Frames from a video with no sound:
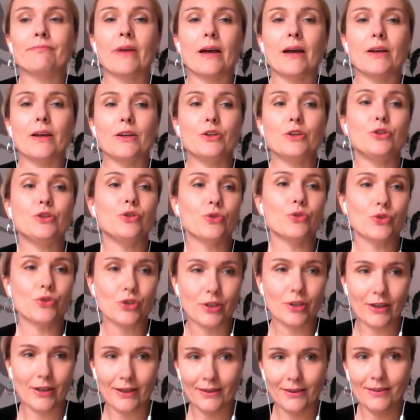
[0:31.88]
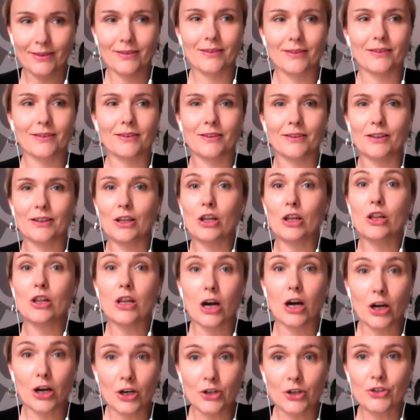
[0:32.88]
usually at
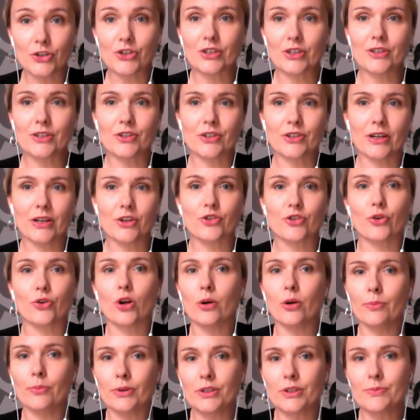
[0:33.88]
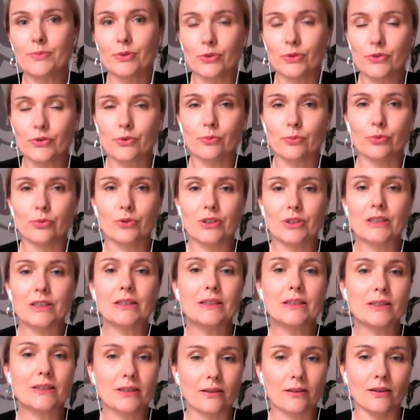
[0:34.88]
large international companies, but also
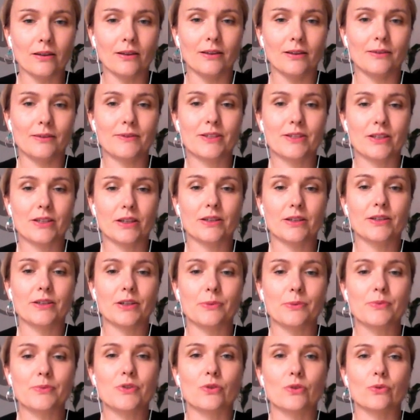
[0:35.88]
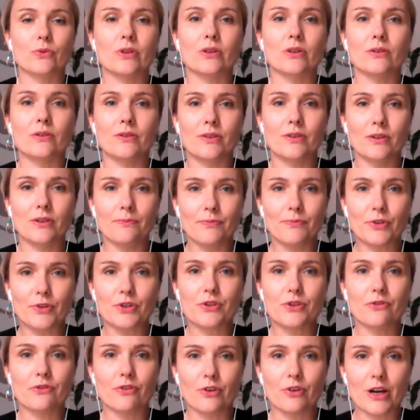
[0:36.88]
boutiques, startups. So
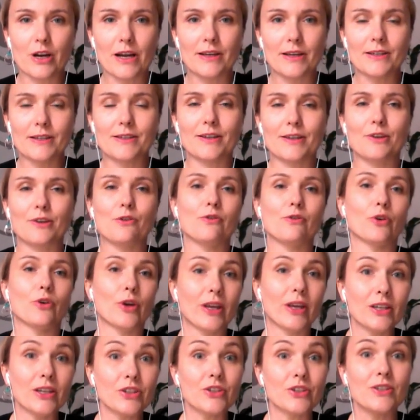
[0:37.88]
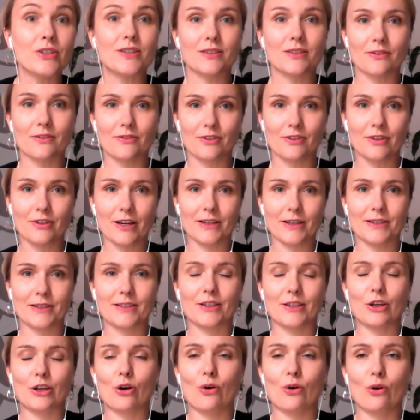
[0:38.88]
there's a variety of locations and a
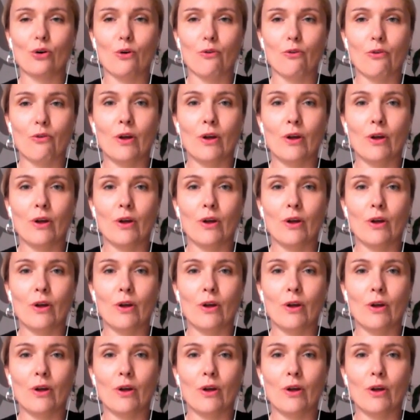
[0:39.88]
variety of